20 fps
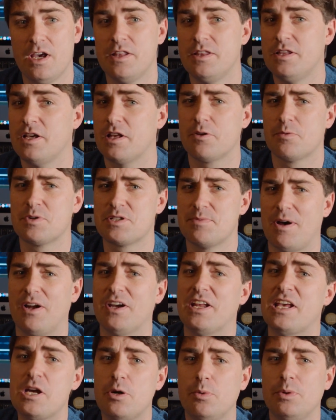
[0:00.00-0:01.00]
the other was
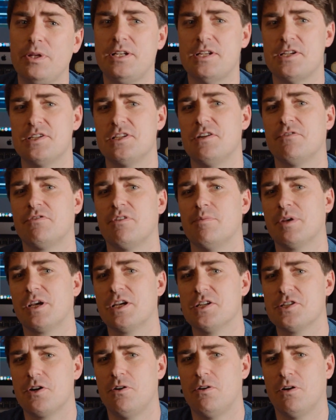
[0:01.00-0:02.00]
about equally distant from the
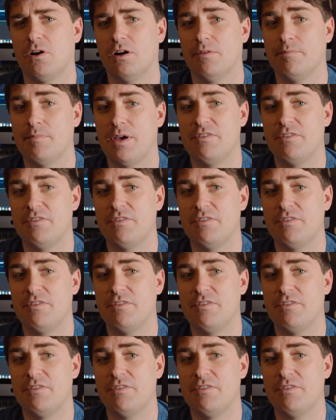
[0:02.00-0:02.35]
guitar